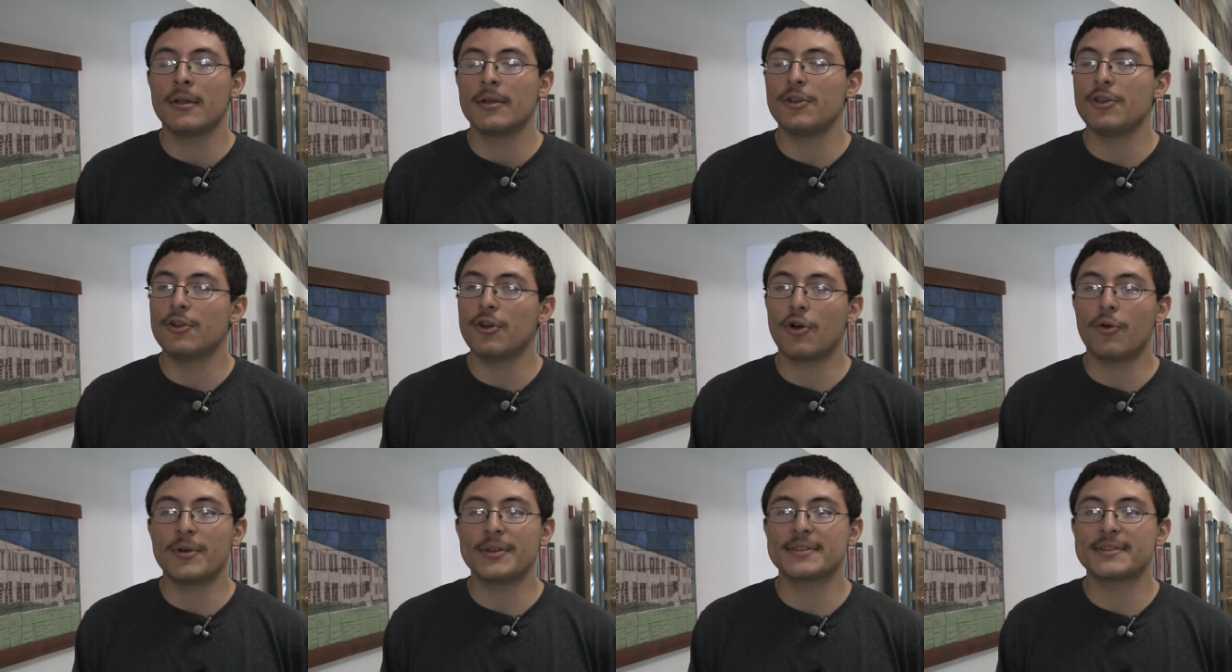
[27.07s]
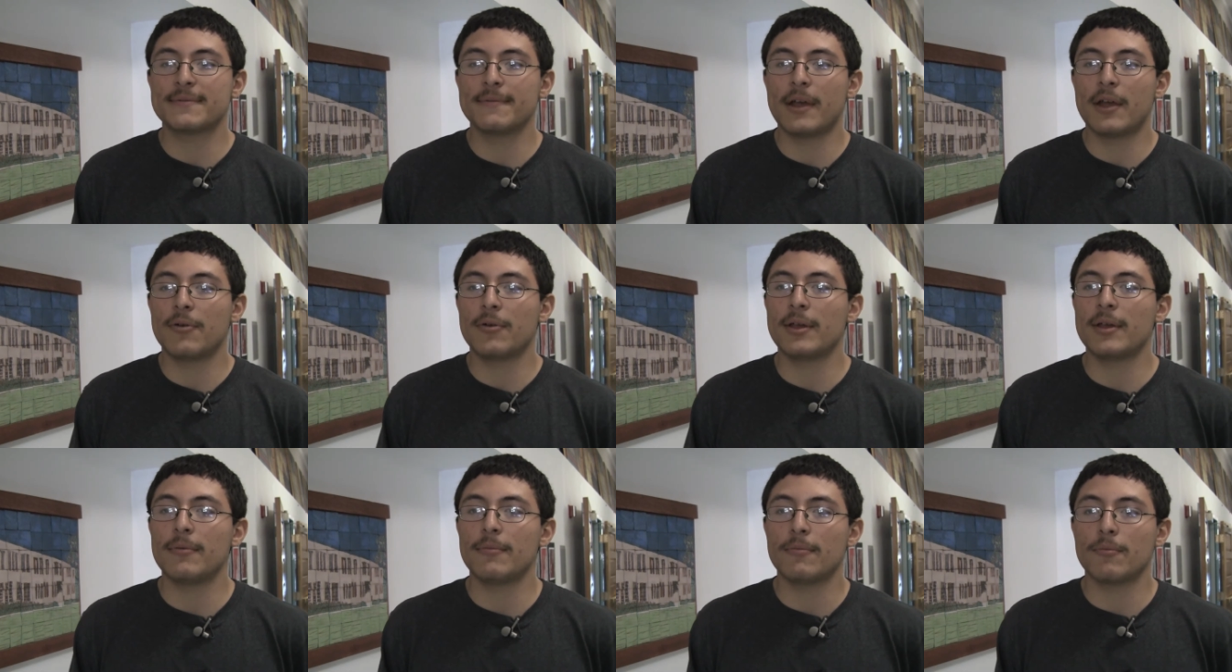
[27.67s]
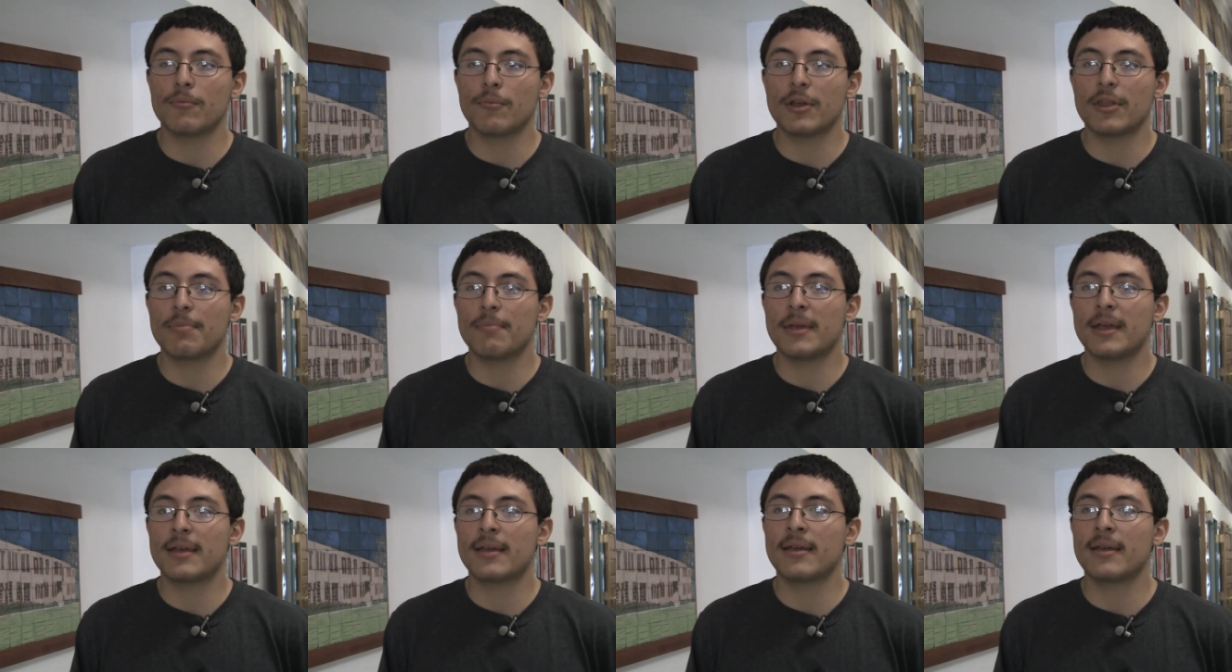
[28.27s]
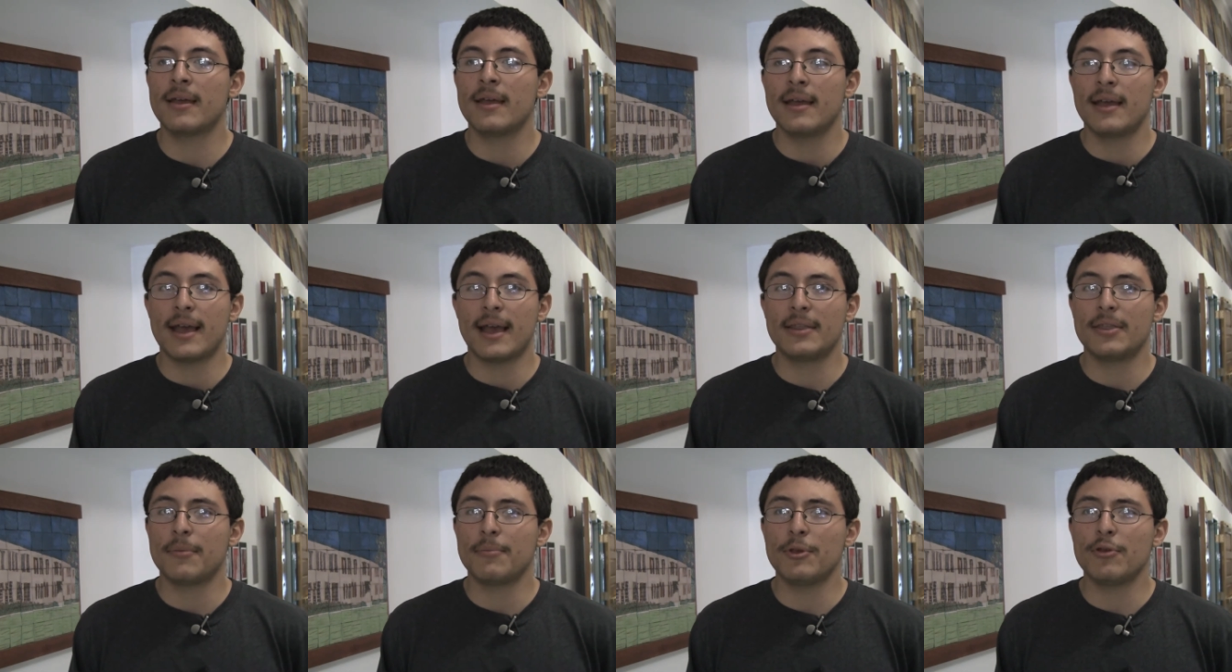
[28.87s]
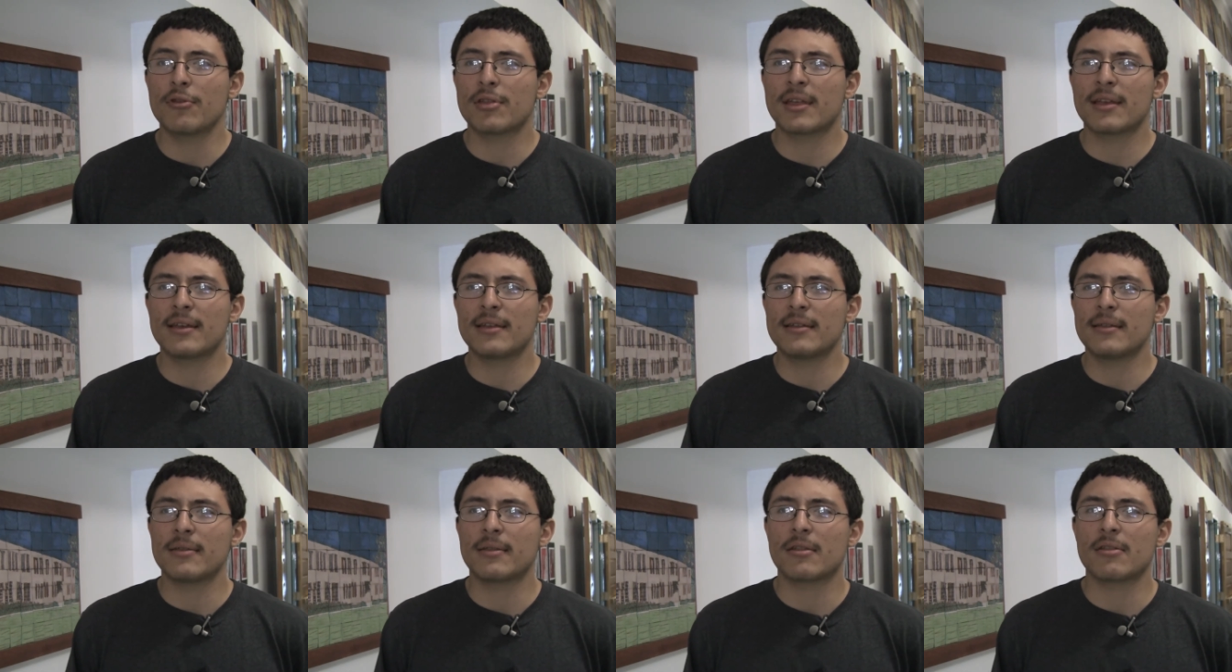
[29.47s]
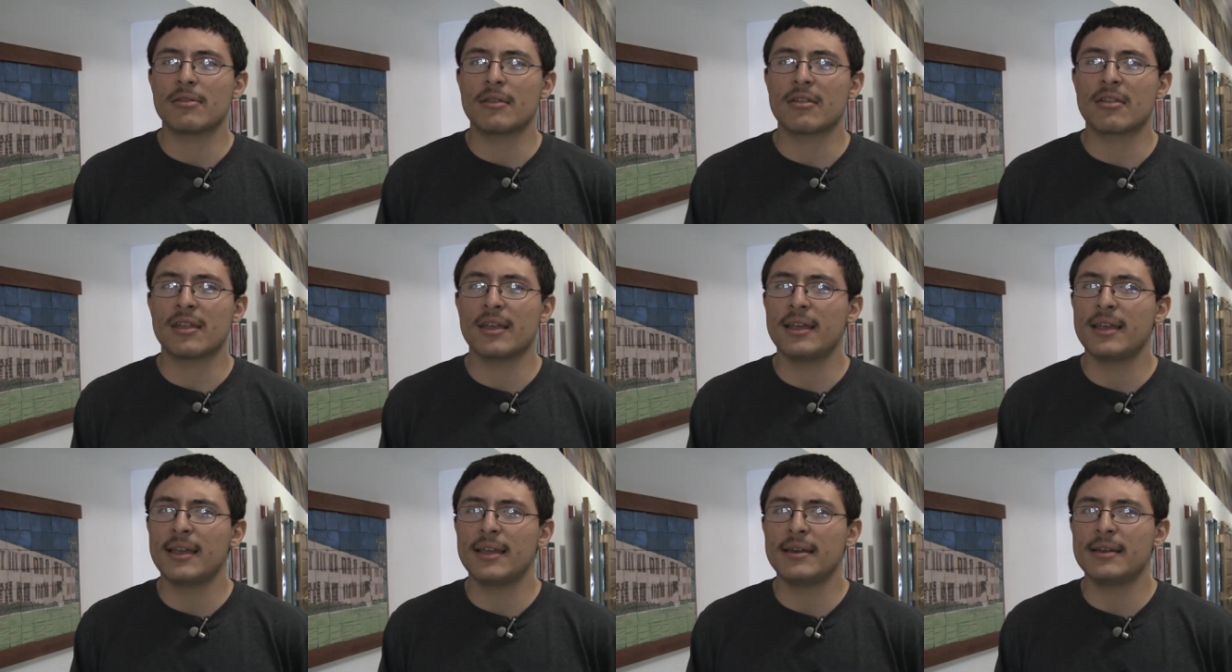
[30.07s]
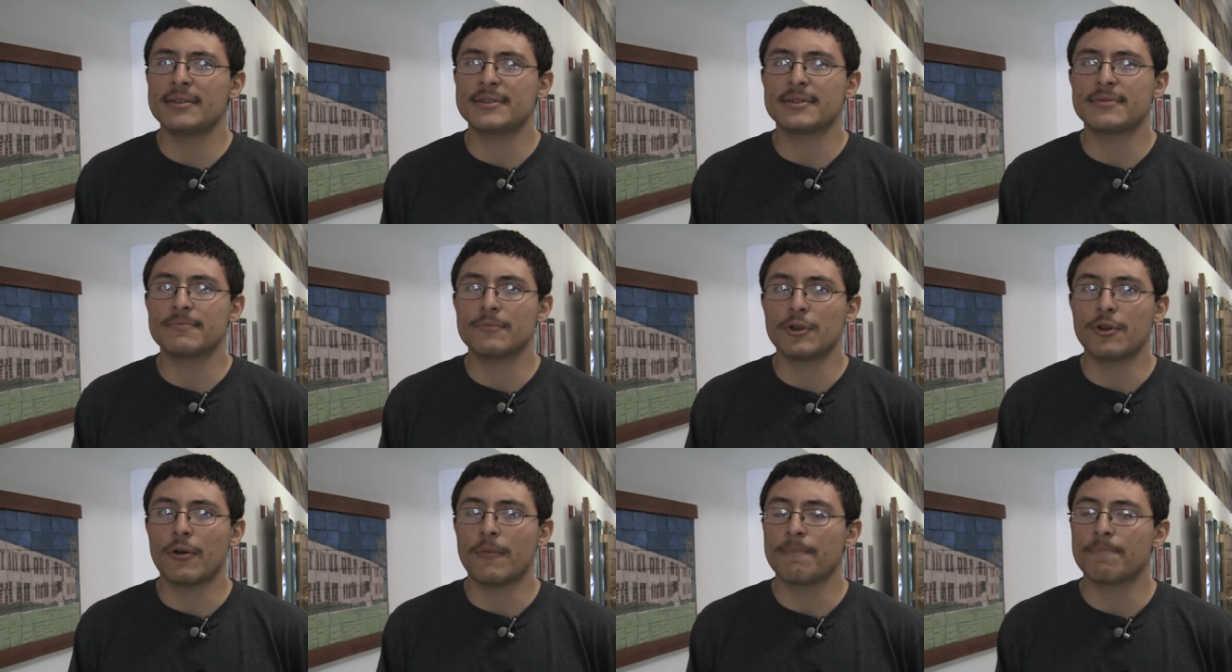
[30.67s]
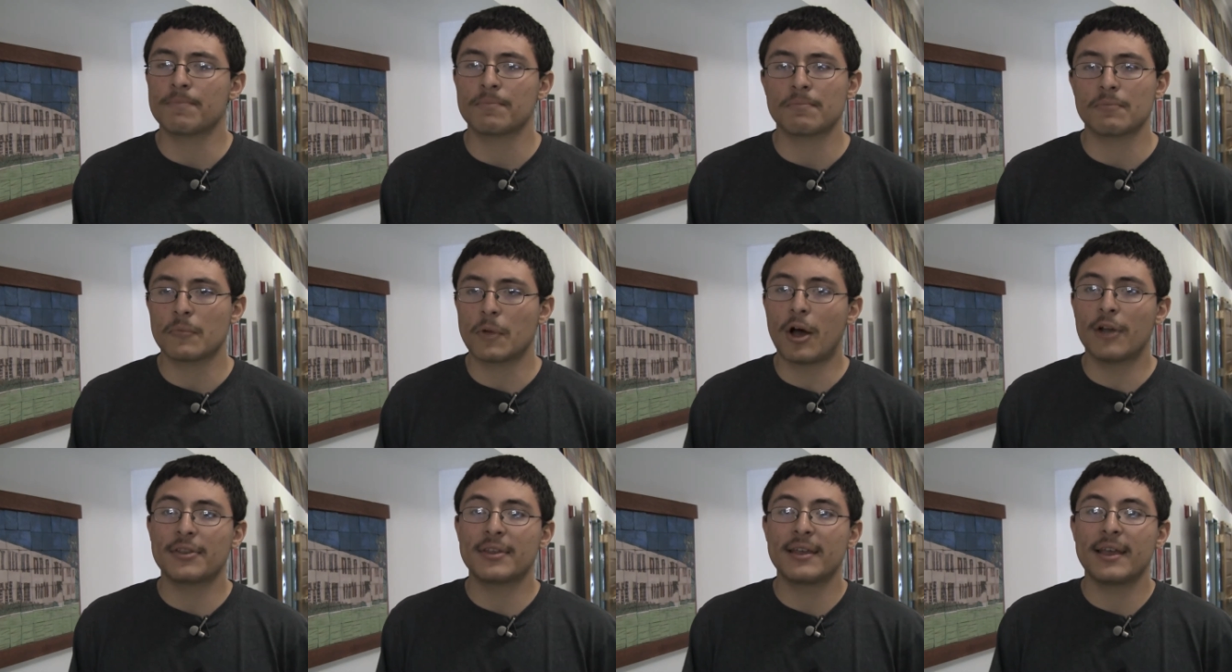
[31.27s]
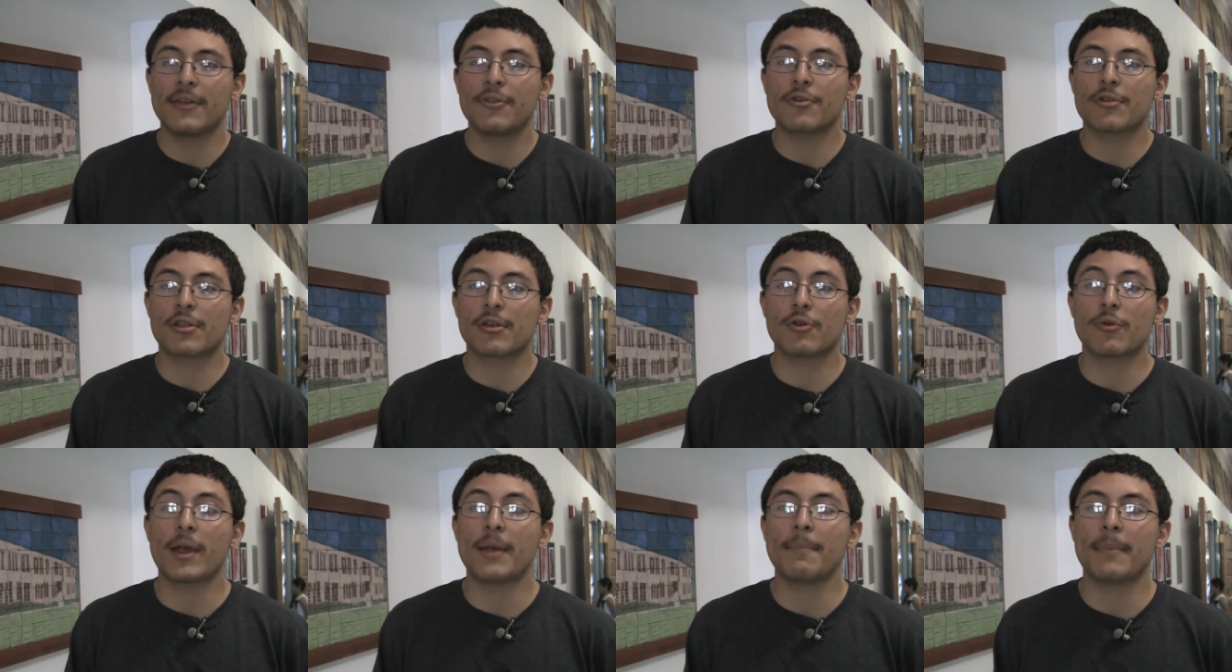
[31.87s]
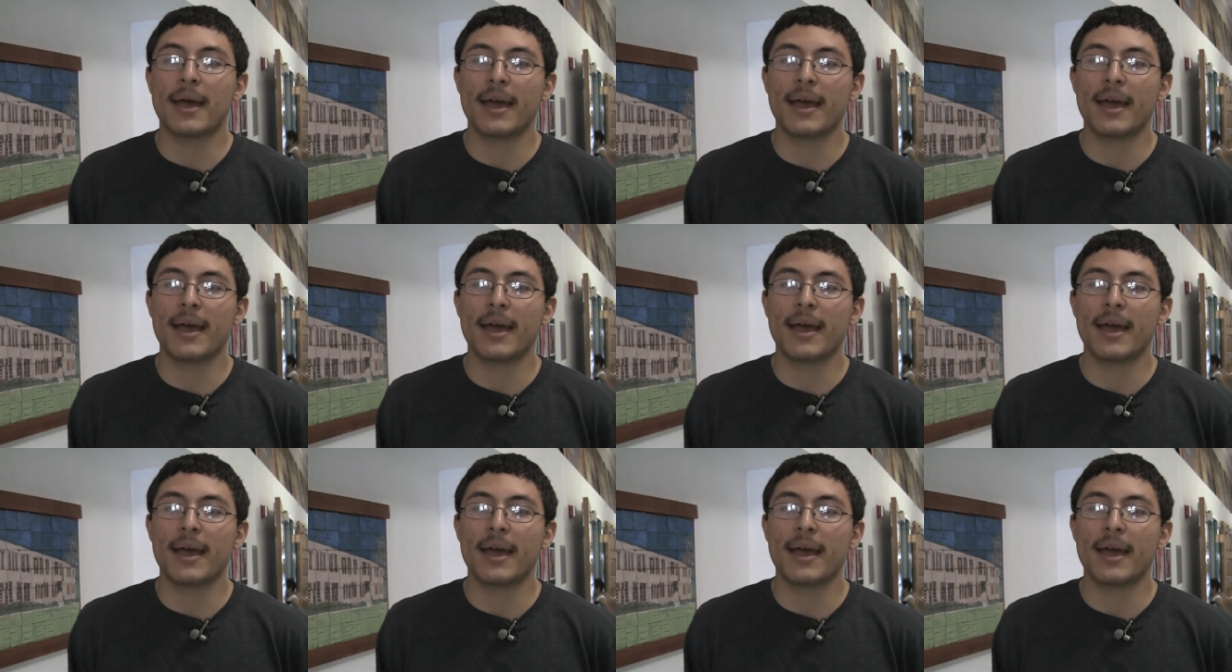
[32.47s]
You know, it's very rhythmic. And the music, the singing is, you know, all together, it's a great